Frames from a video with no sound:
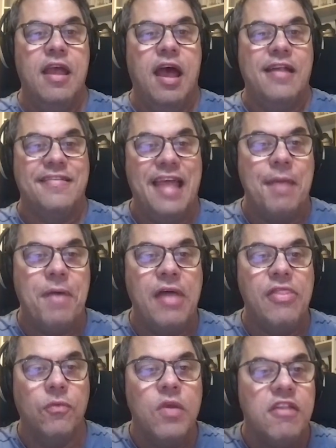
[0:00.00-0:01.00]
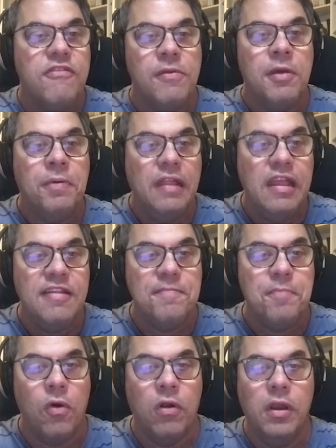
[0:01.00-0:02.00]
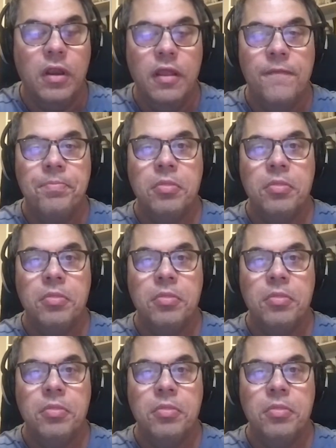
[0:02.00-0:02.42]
a slap on the wrist from the police board,